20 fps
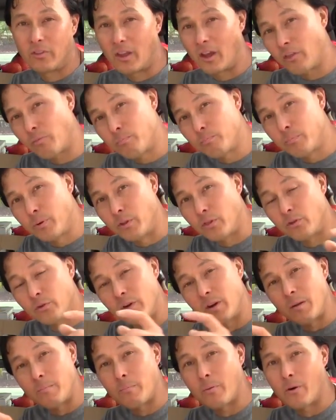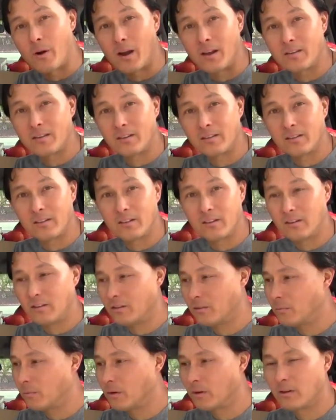not put through any
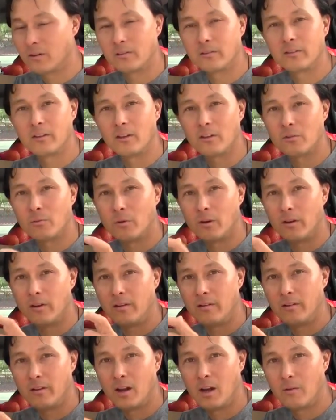processing? Well, guess what?